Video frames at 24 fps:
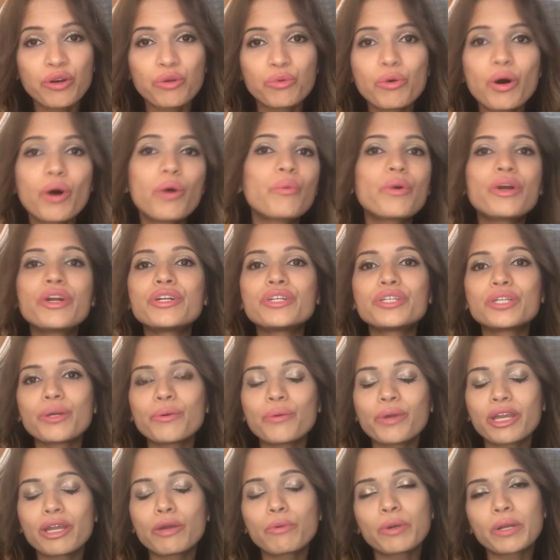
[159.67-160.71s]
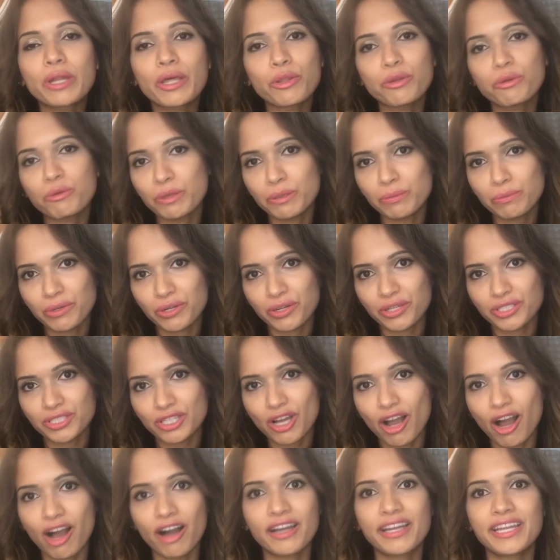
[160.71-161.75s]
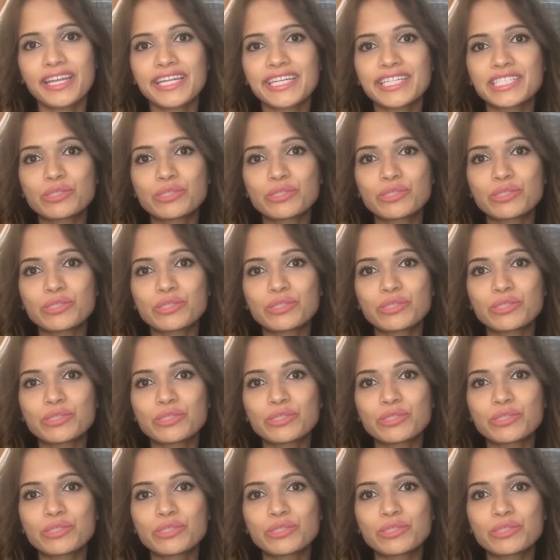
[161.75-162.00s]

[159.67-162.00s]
What we're doing when other people are talking